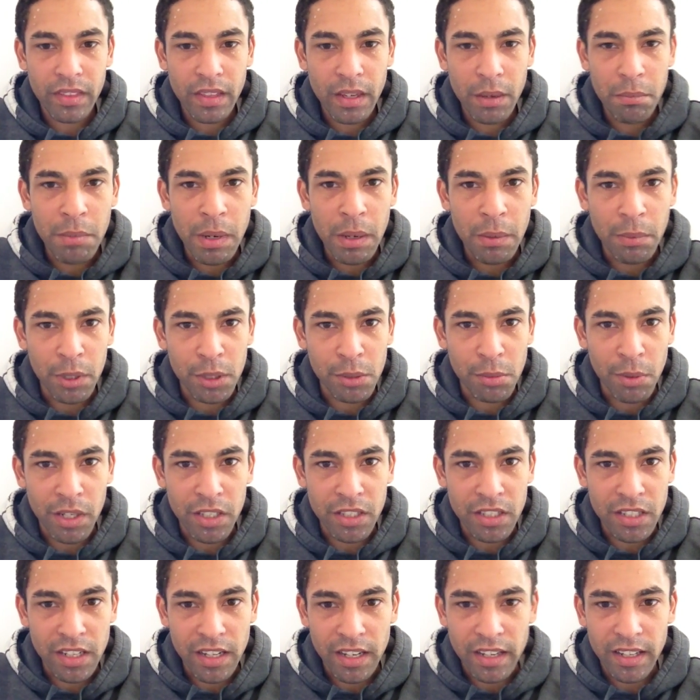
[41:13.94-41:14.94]
Me and my
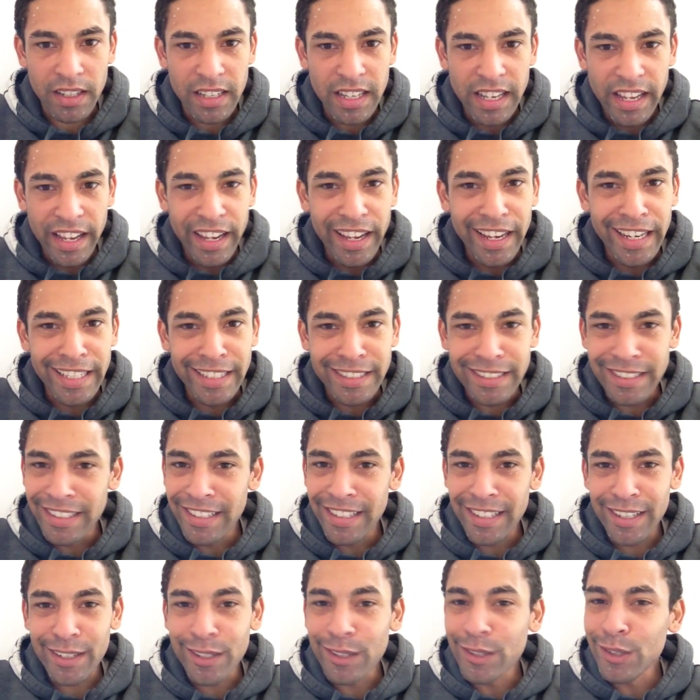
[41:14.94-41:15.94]
sponsor, he
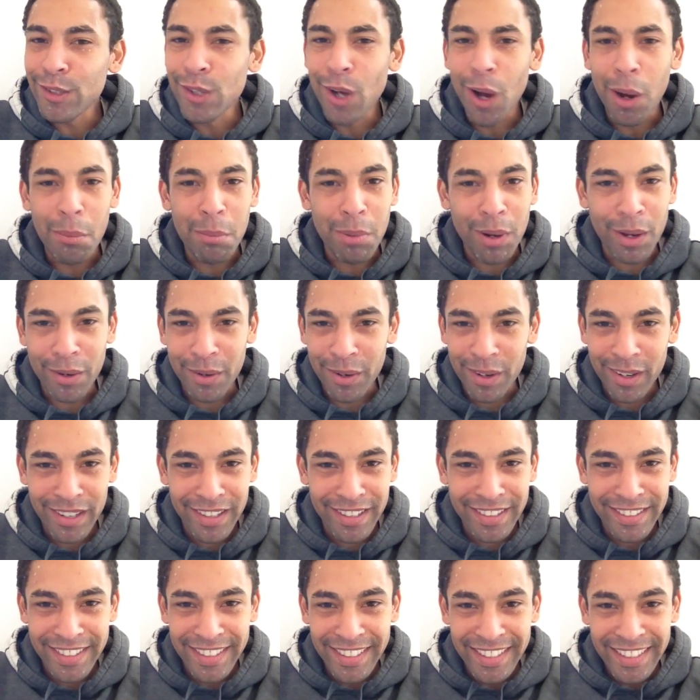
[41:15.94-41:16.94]
top bloke,
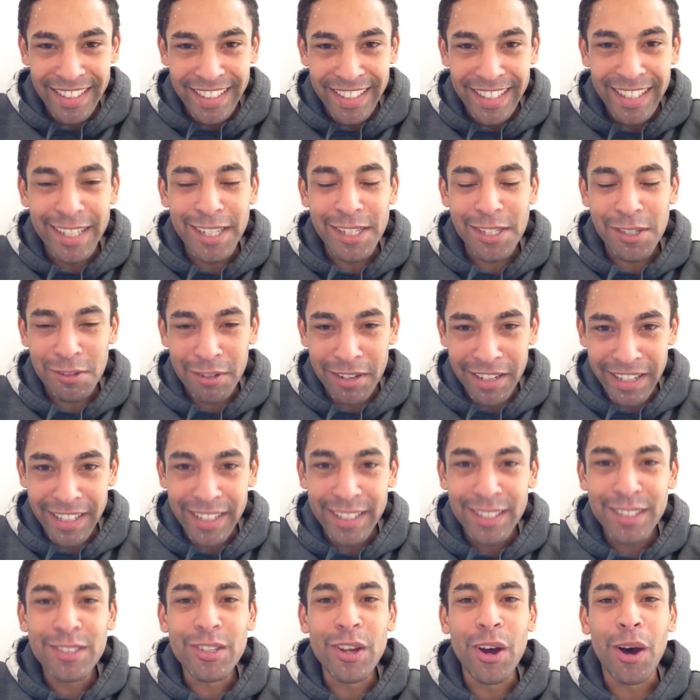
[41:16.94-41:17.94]
literally
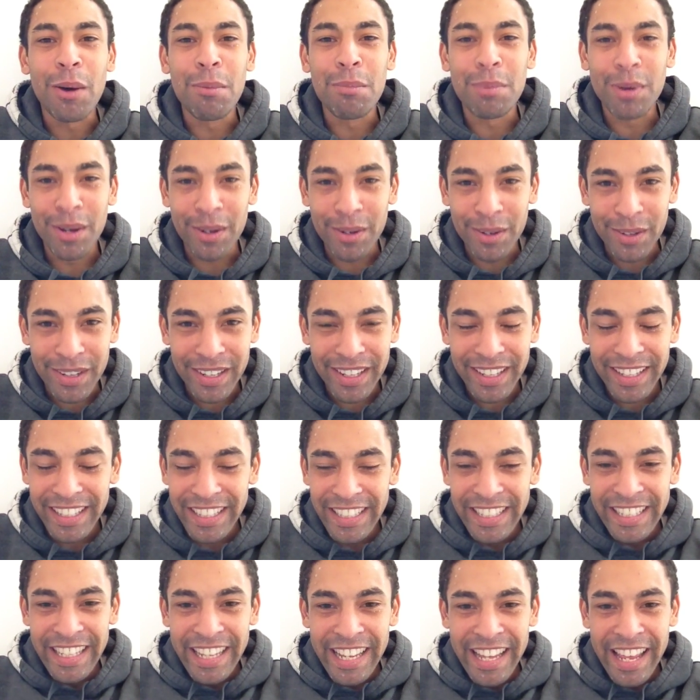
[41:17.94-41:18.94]
top bloke.
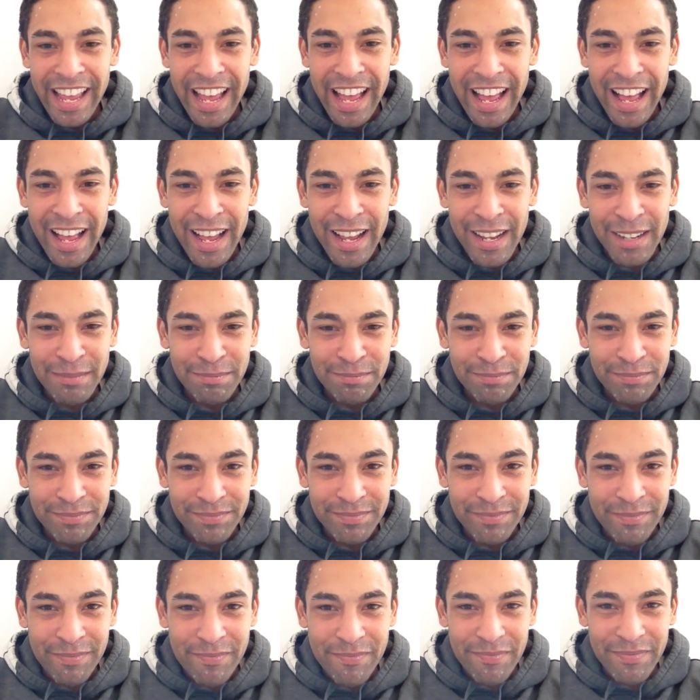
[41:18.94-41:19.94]

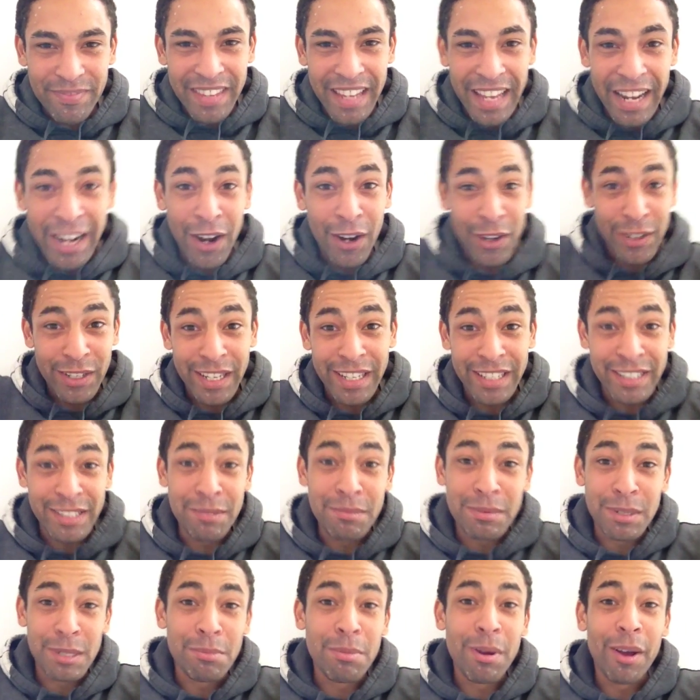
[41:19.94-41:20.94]
And
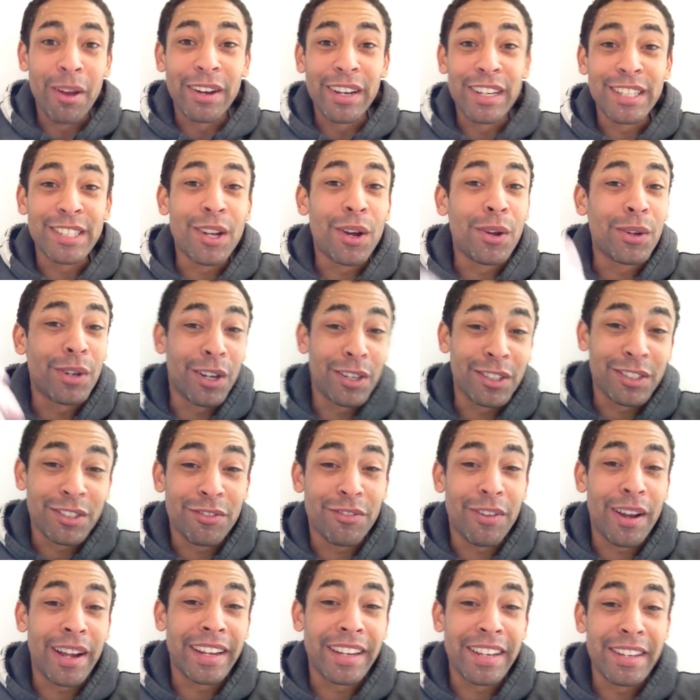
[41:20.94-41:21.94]
to be honest, I would like to
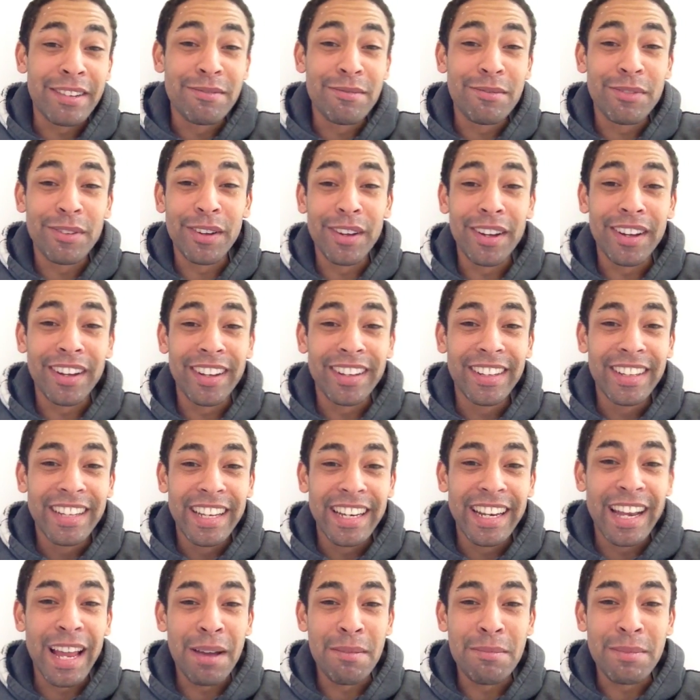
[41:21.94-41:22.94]
thank him for
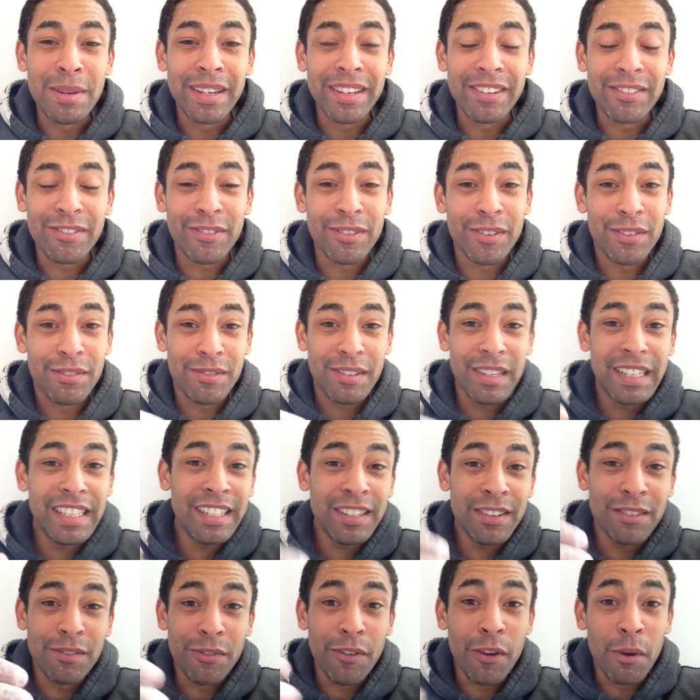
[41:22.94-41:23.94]
letting me
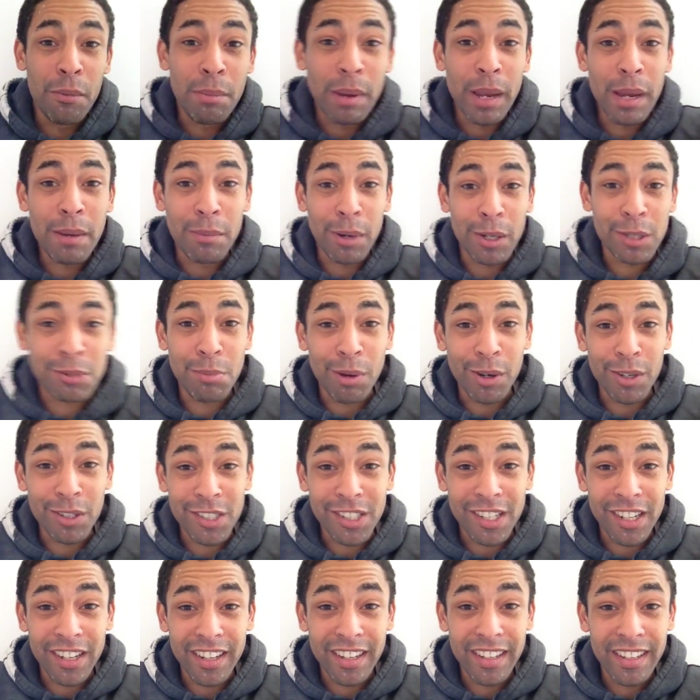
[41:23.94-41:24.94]
for being my
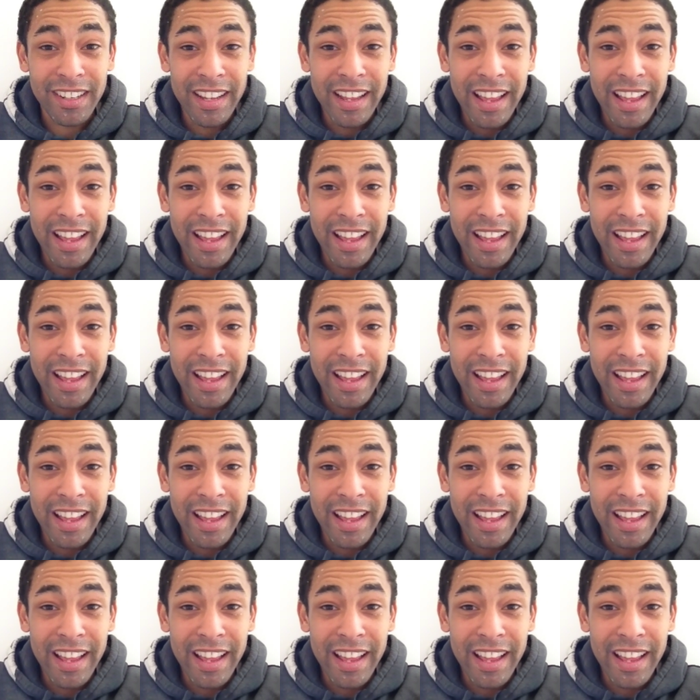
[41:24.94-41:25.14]
sponsor.